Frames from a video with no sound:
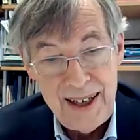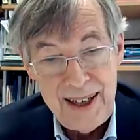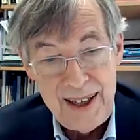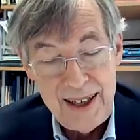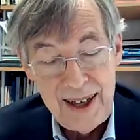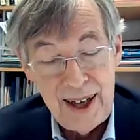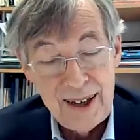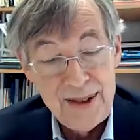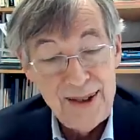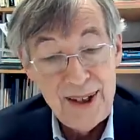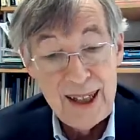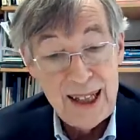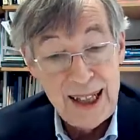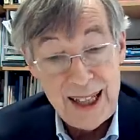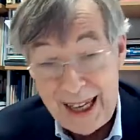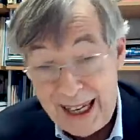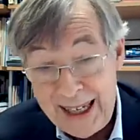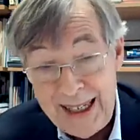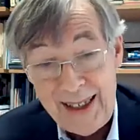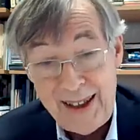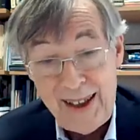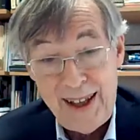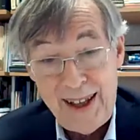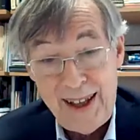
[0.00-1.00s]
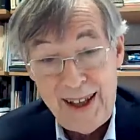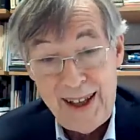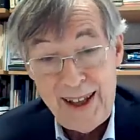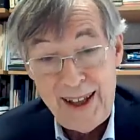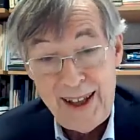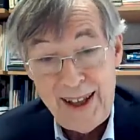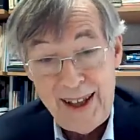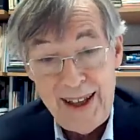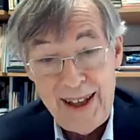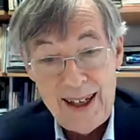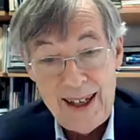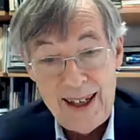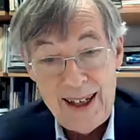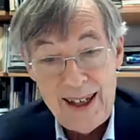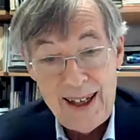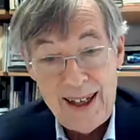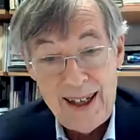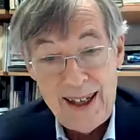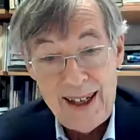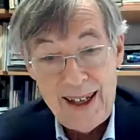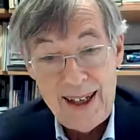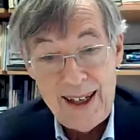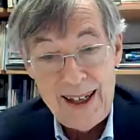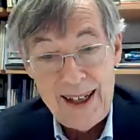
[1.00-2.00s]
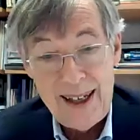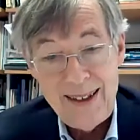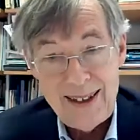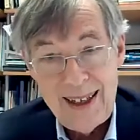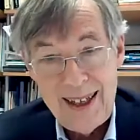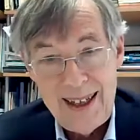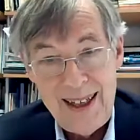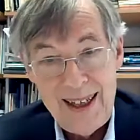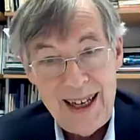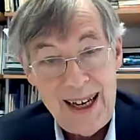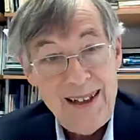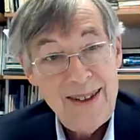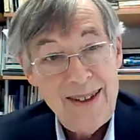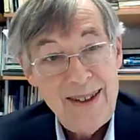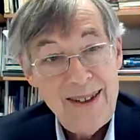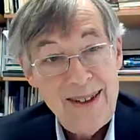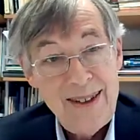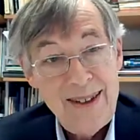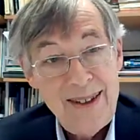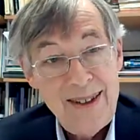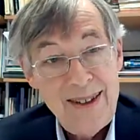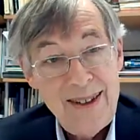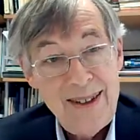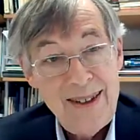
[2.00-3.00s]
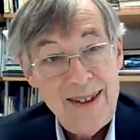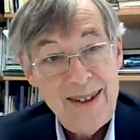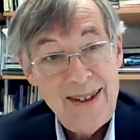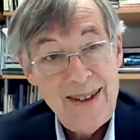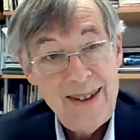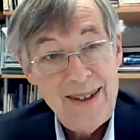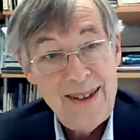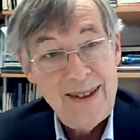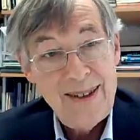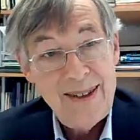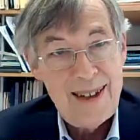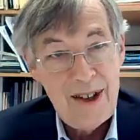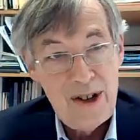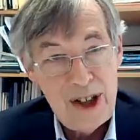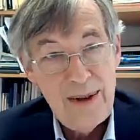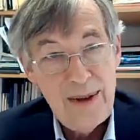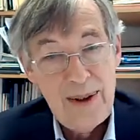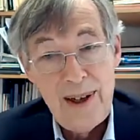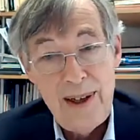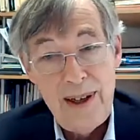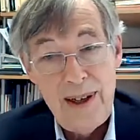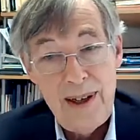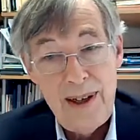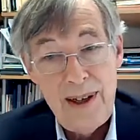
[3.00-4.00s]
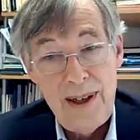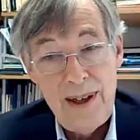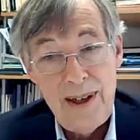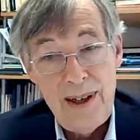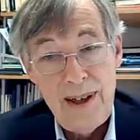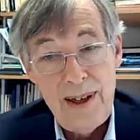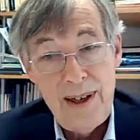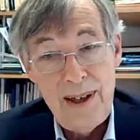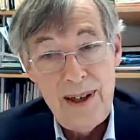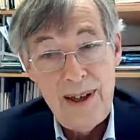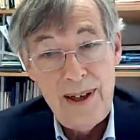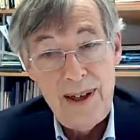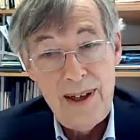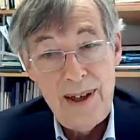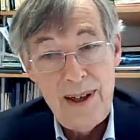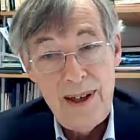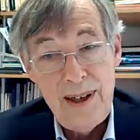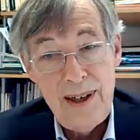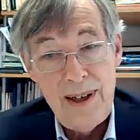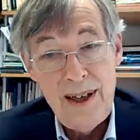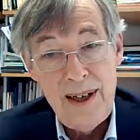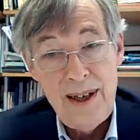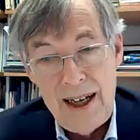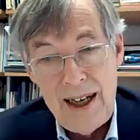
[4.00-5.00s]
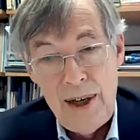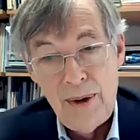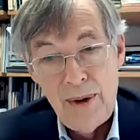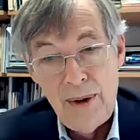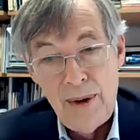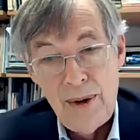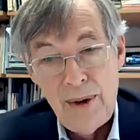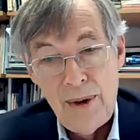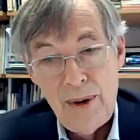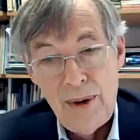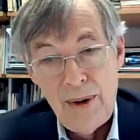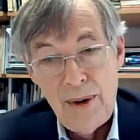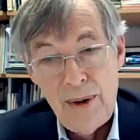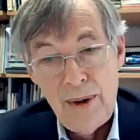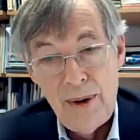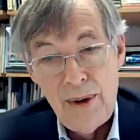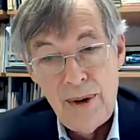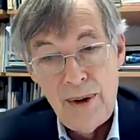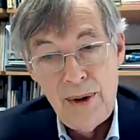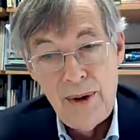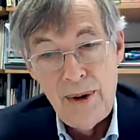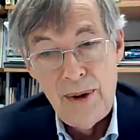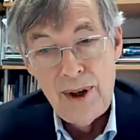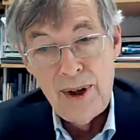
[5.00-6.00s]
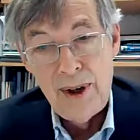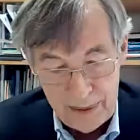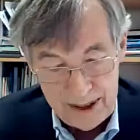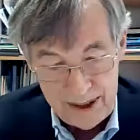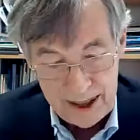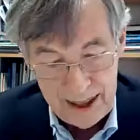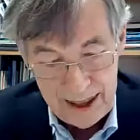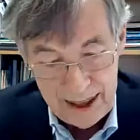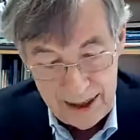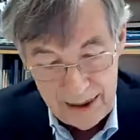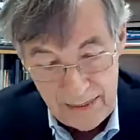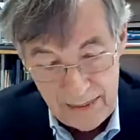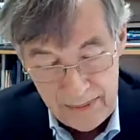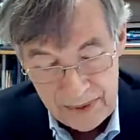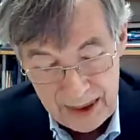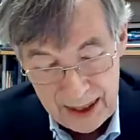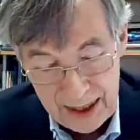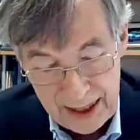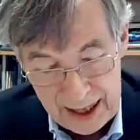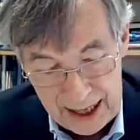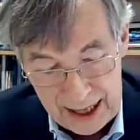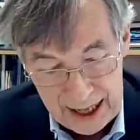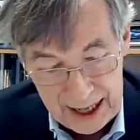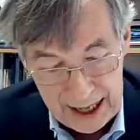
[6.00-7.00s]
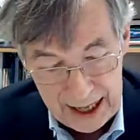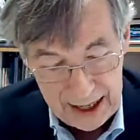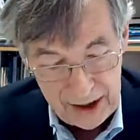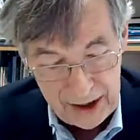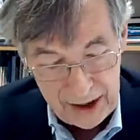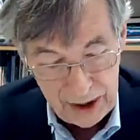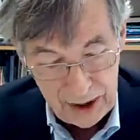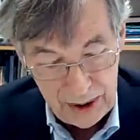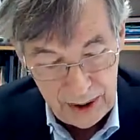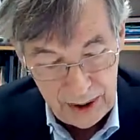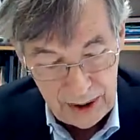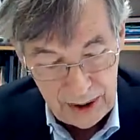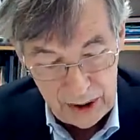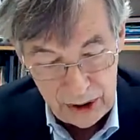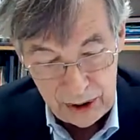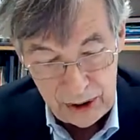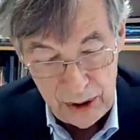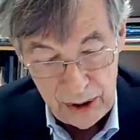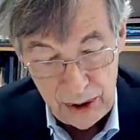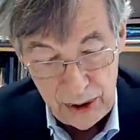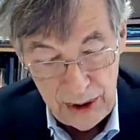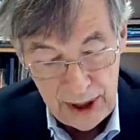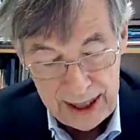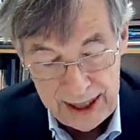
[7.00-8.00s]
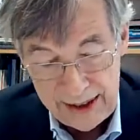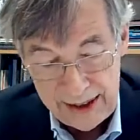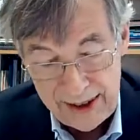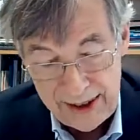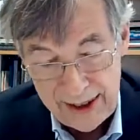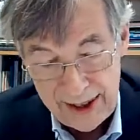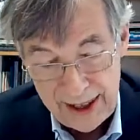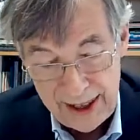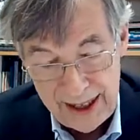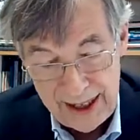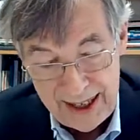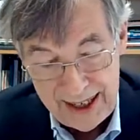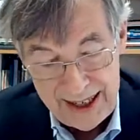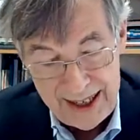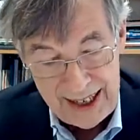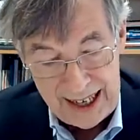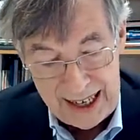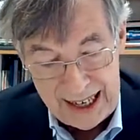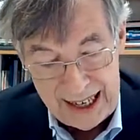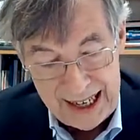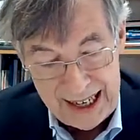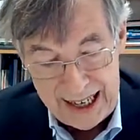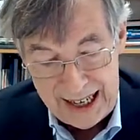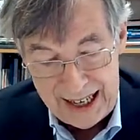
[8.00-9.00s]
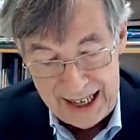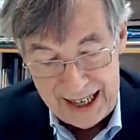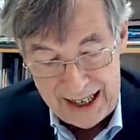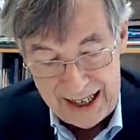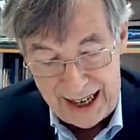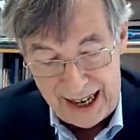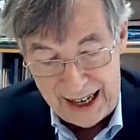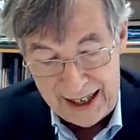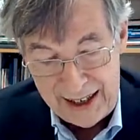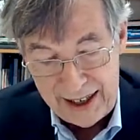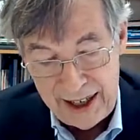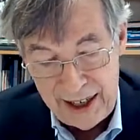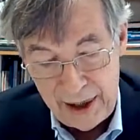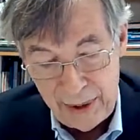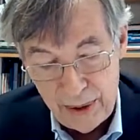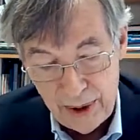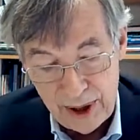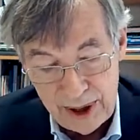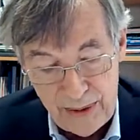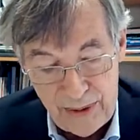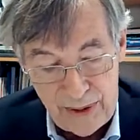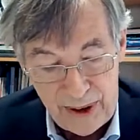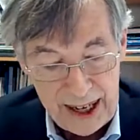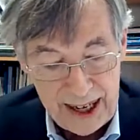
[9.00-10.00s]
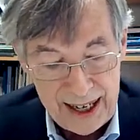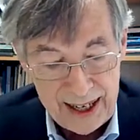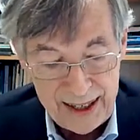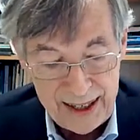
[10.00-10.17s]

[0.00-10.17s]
He doesn't like the alliance, he hates alliances in general, and he would have the legitimacy to do this, and he would